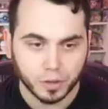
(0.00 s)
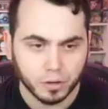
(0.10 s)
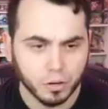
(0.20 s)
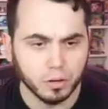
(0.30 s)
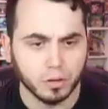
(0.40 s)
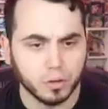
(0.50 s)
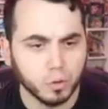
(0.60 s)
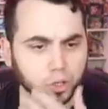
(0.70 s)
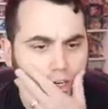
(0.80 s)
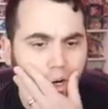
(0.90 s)
Huh, who
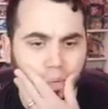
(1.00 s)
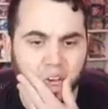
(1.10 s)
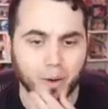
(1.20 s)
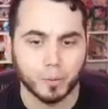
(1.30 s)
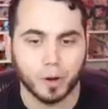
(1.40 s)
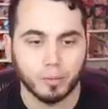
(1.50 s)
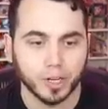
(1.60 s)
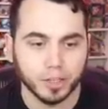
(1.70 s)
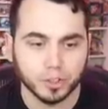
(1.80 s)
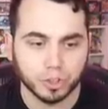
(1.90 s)
can help me? I would probably
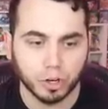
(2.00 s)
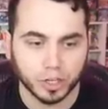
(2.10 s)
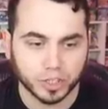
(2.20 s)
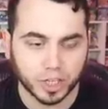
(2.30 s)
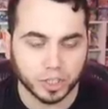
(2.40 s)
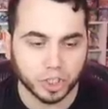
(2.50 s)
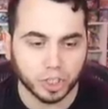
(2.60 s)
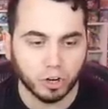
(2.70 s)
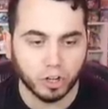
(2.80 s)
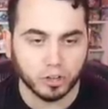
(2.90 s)
need the strongest Kenshi in
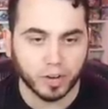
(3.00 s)
all of